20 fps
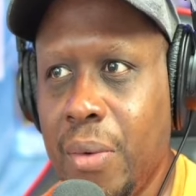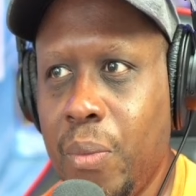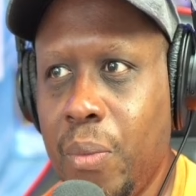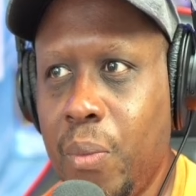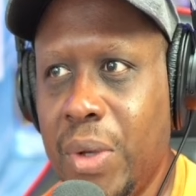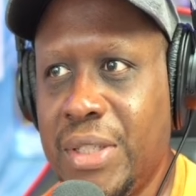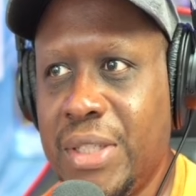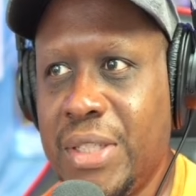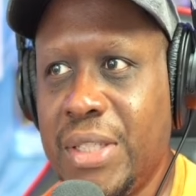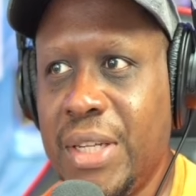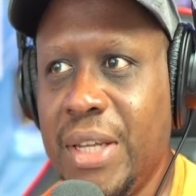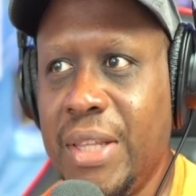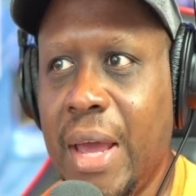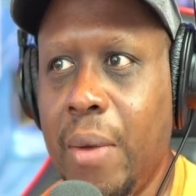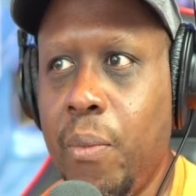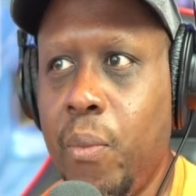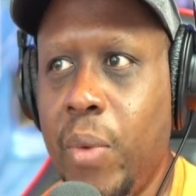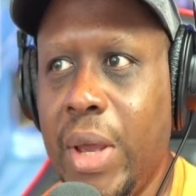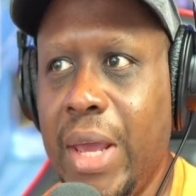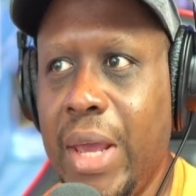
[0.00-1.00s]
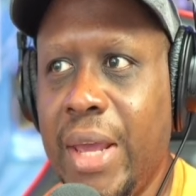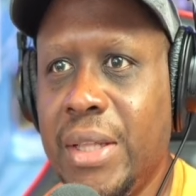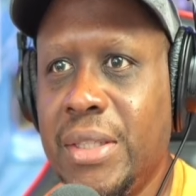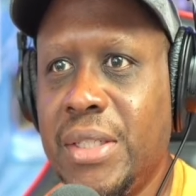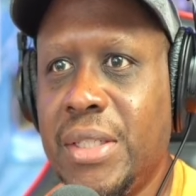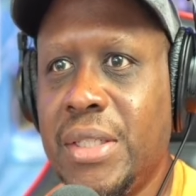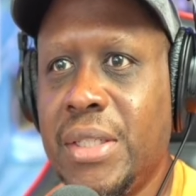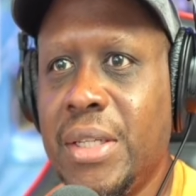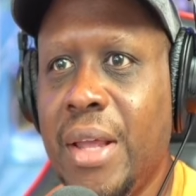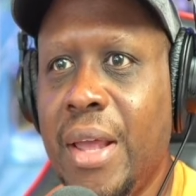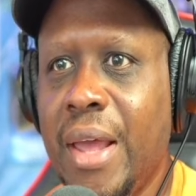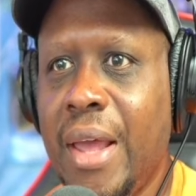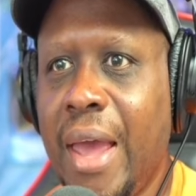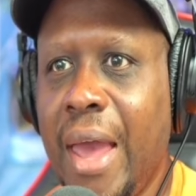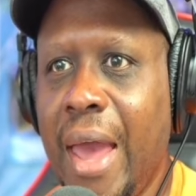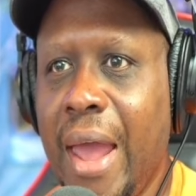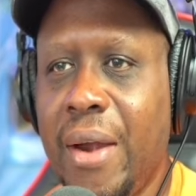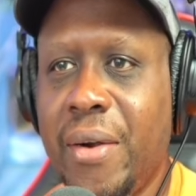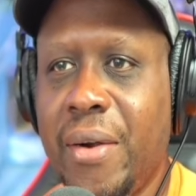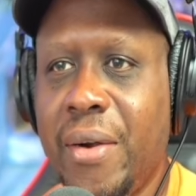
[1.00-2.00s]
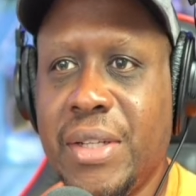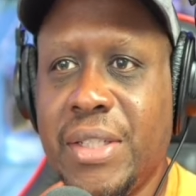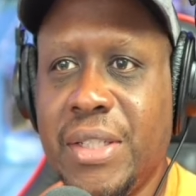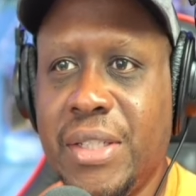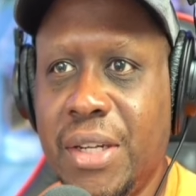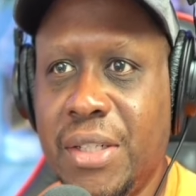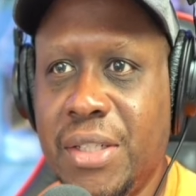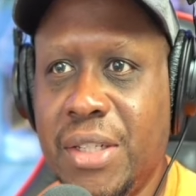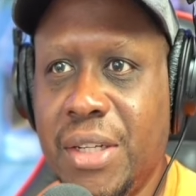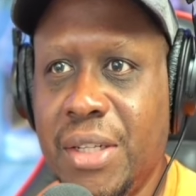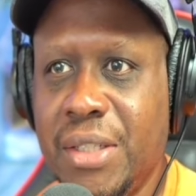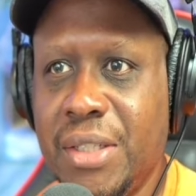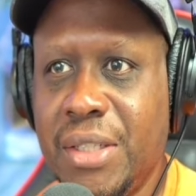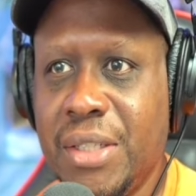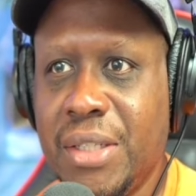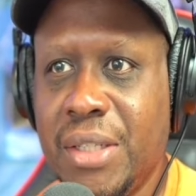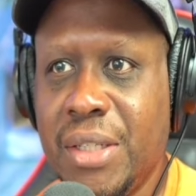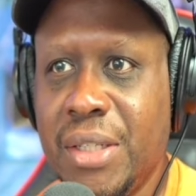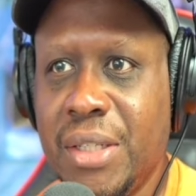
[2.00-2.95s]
would see that wigs, hair extensions,